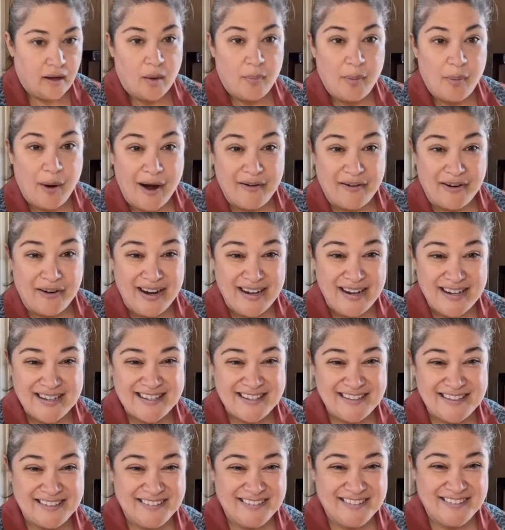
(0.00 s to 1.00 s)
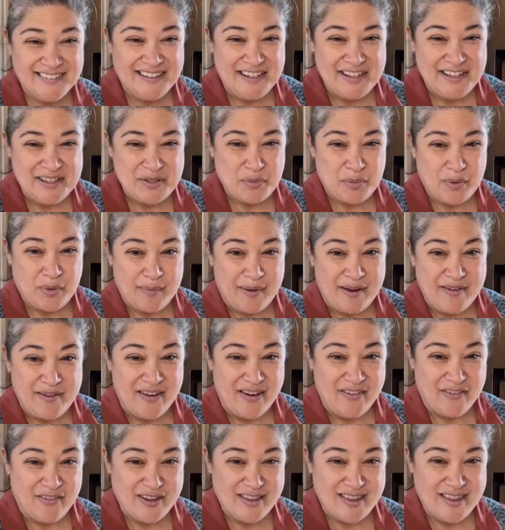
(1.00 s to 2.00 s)
Pyrex. It's one of my
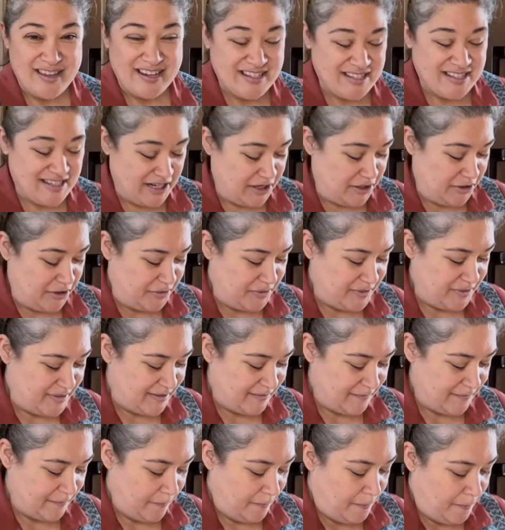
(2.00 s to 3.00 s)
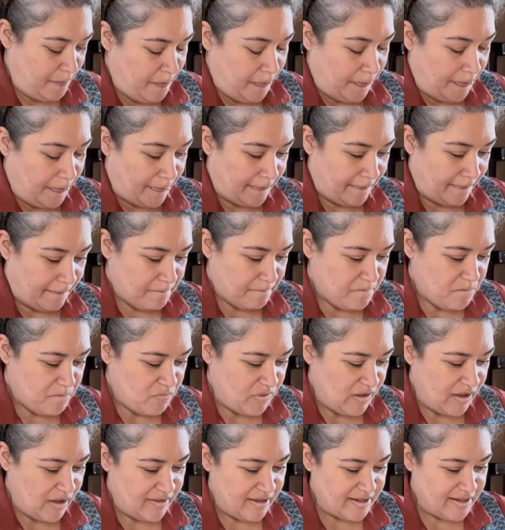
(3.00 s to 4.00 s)
favorite things to use.
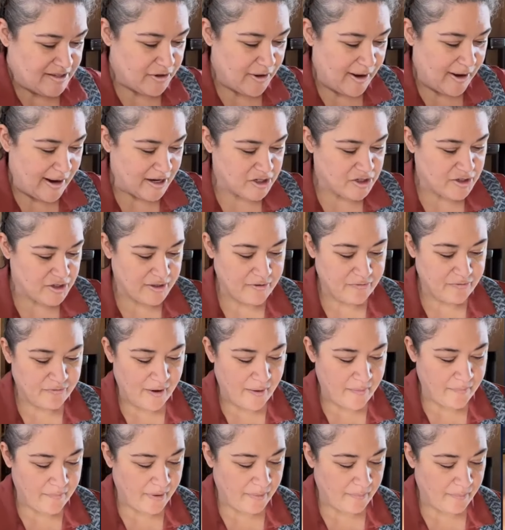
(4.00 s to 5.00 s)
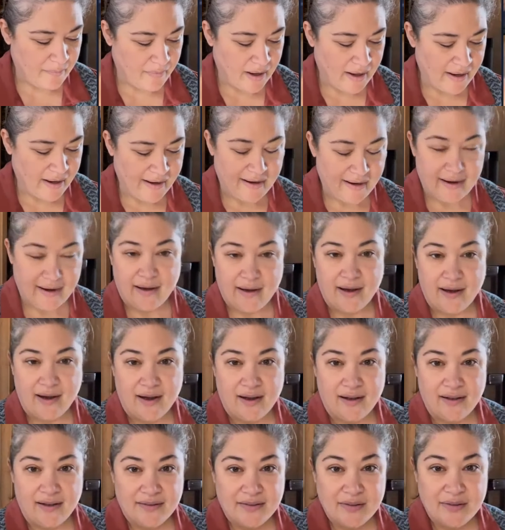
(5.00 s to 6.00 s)
These are actually from my
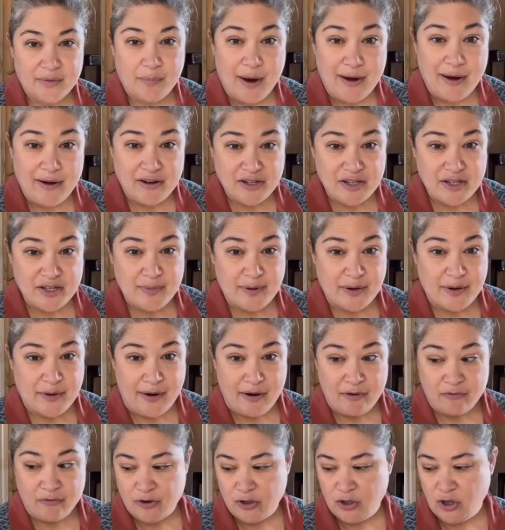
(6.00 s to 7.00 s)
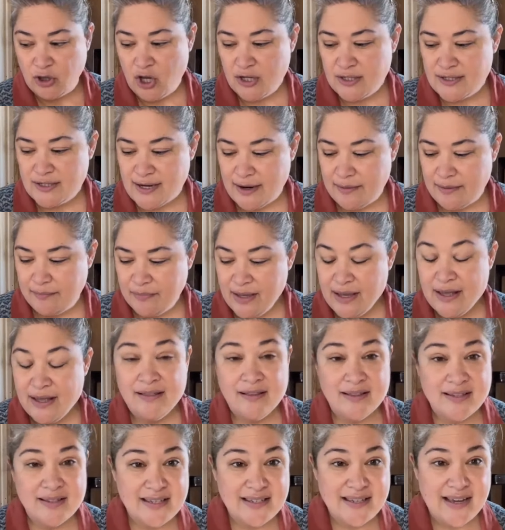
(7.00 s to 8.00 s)
Pyrex has been around for a long time.
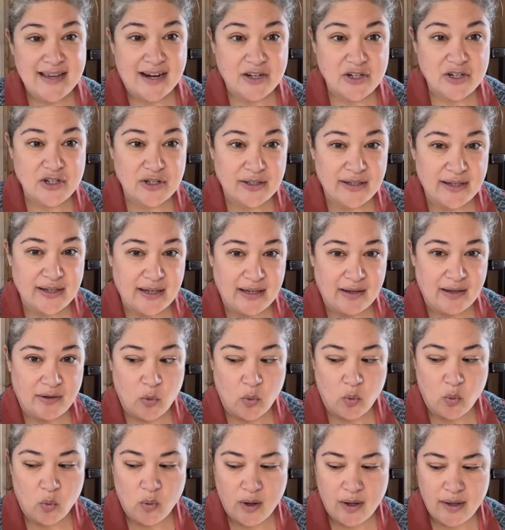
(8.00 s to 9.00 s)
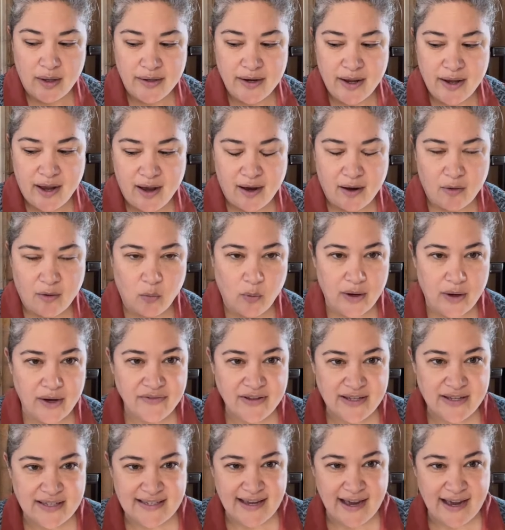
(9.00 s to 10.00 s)
This is actually one of
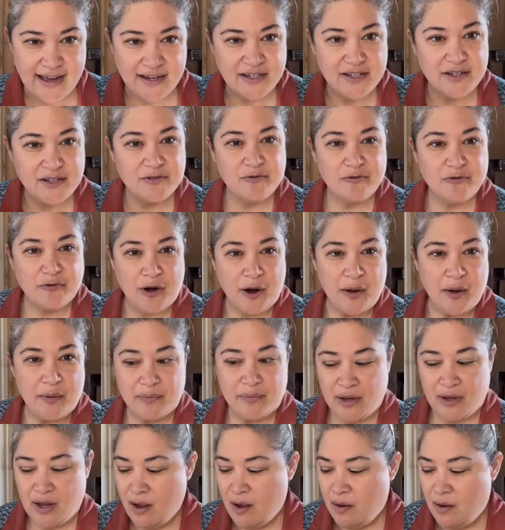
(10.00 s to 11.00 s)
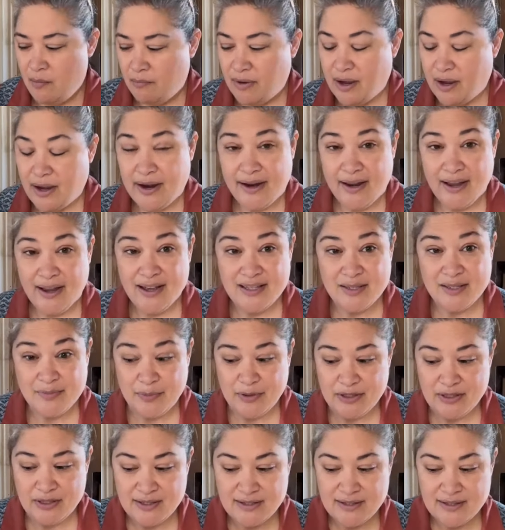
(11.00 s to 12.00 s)
a set from my
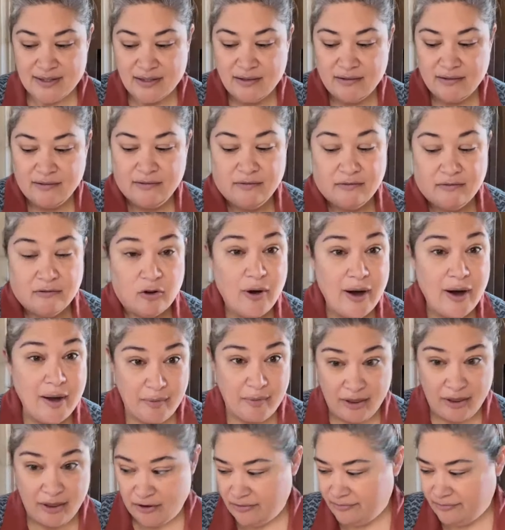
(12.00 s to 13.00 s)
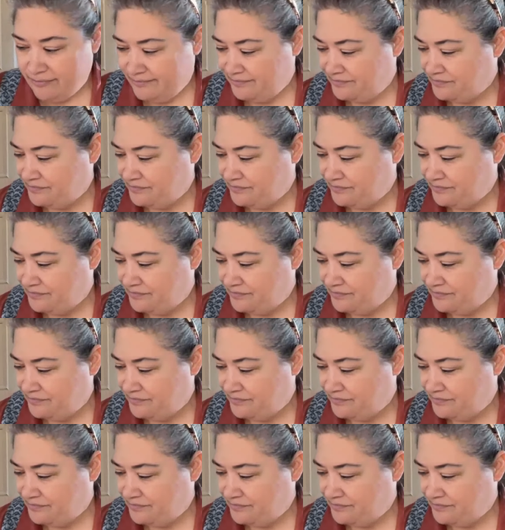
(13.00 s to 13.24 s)
husband's grandmother.